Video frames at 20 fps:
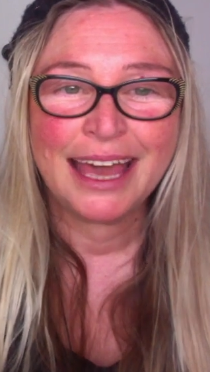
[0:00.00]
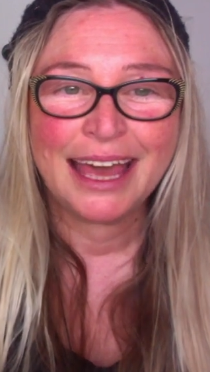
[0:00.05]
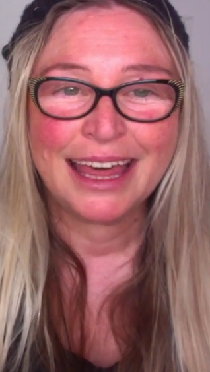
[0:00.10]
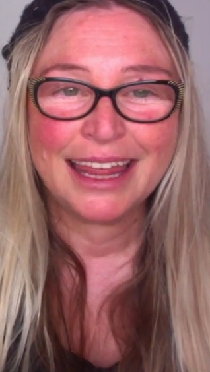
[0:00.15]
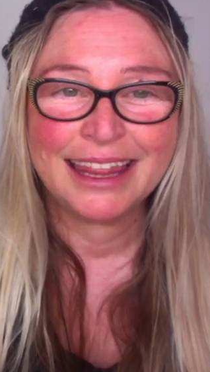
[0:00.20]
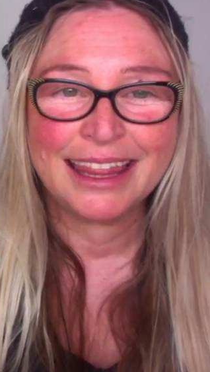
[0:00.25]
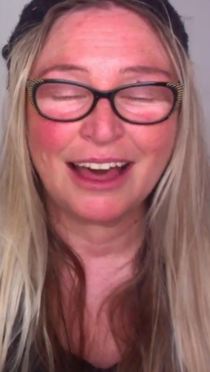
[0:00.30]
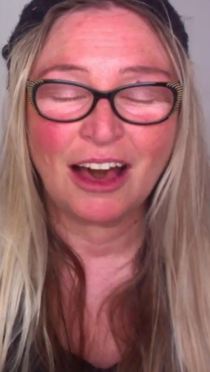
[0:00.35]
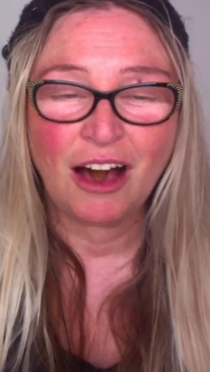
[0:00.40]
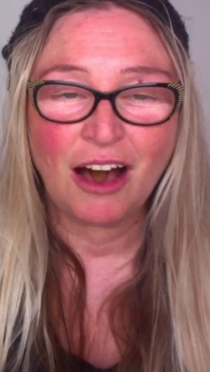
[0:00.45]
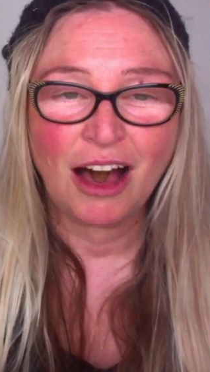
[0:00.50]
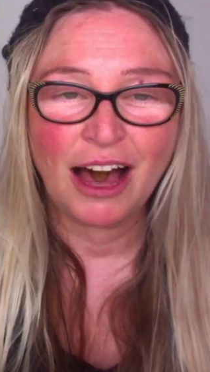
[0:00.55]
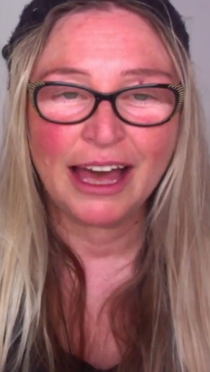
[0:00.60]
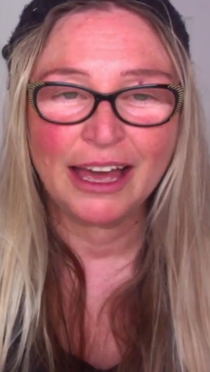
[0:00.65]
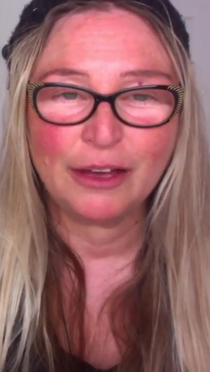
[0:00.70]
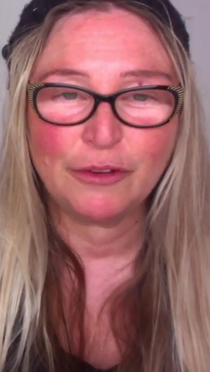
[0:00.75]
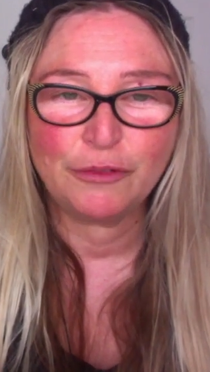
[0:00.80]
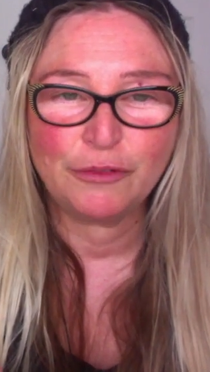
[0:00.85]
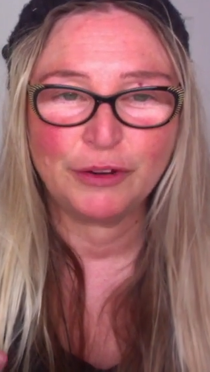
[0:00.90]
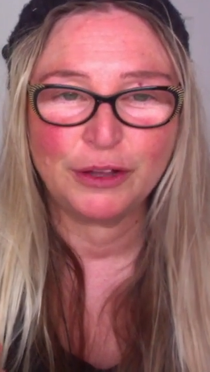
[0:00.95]
the
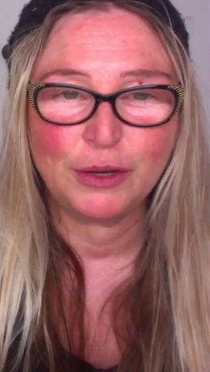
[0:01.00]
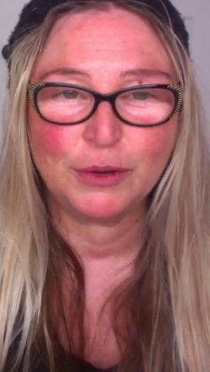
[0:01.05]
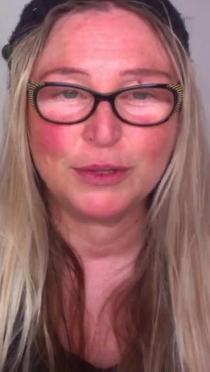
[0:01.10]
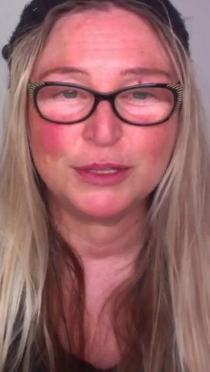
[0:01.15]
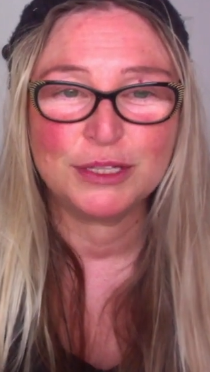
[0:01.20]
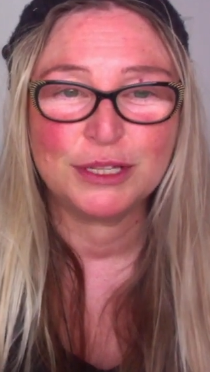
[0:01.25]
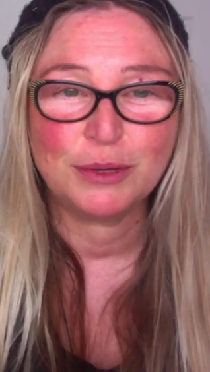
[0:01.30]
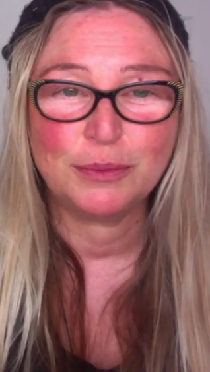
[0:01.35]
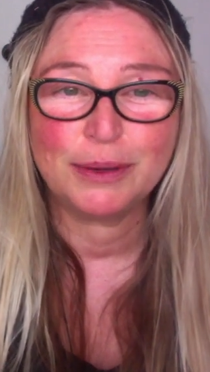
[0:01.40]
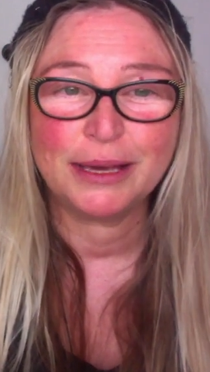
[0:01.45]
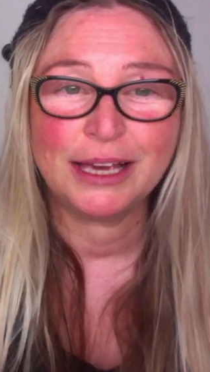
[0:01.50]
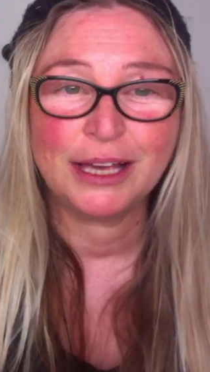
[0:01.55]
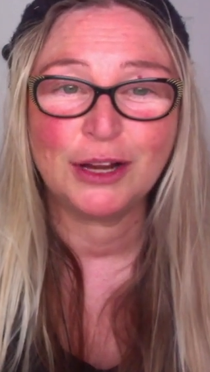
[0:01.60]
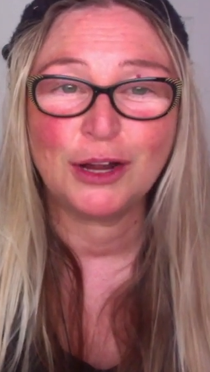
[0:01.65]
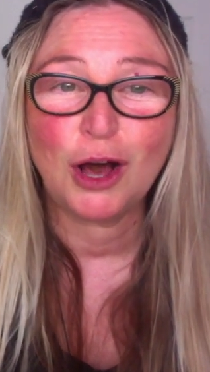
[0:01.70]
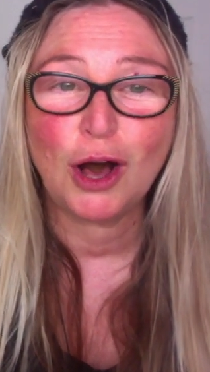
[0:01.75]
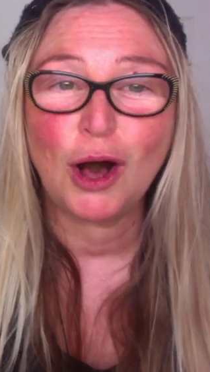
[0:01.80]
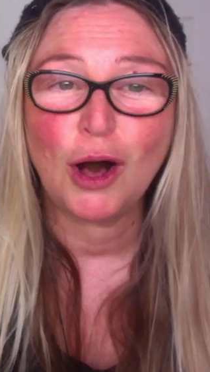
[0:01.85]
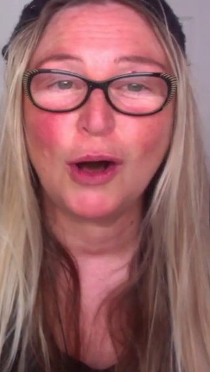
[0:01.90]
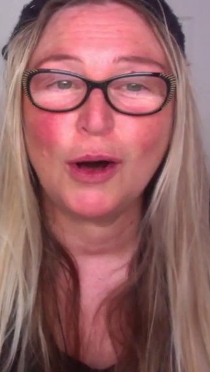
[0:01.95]
higher frequency we can
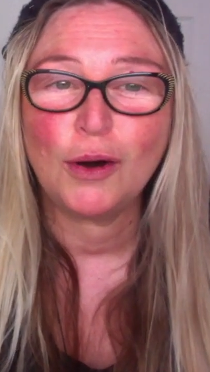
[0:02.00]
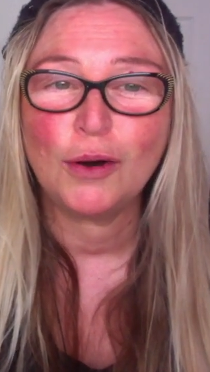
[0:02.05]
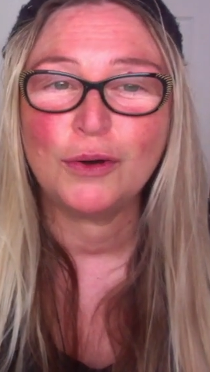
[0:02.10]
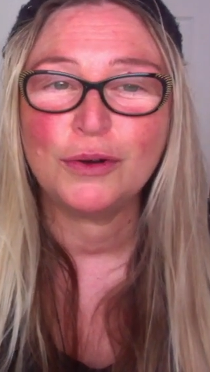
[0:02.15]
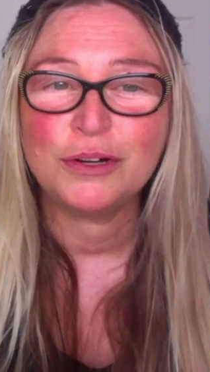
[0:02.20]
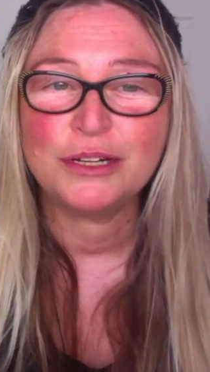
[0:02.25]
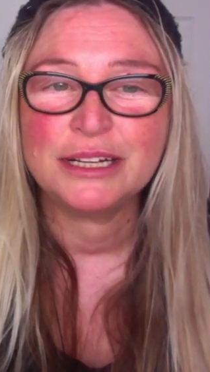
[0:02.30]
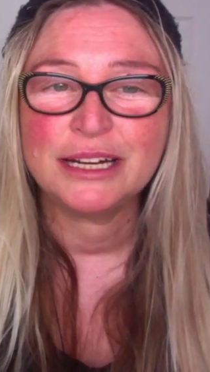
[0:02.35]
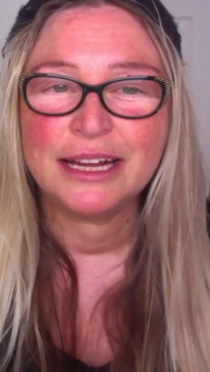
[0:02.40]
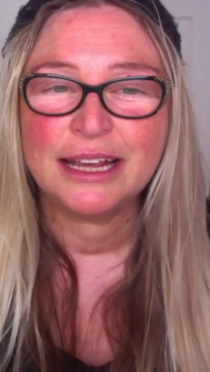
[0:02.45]
hold,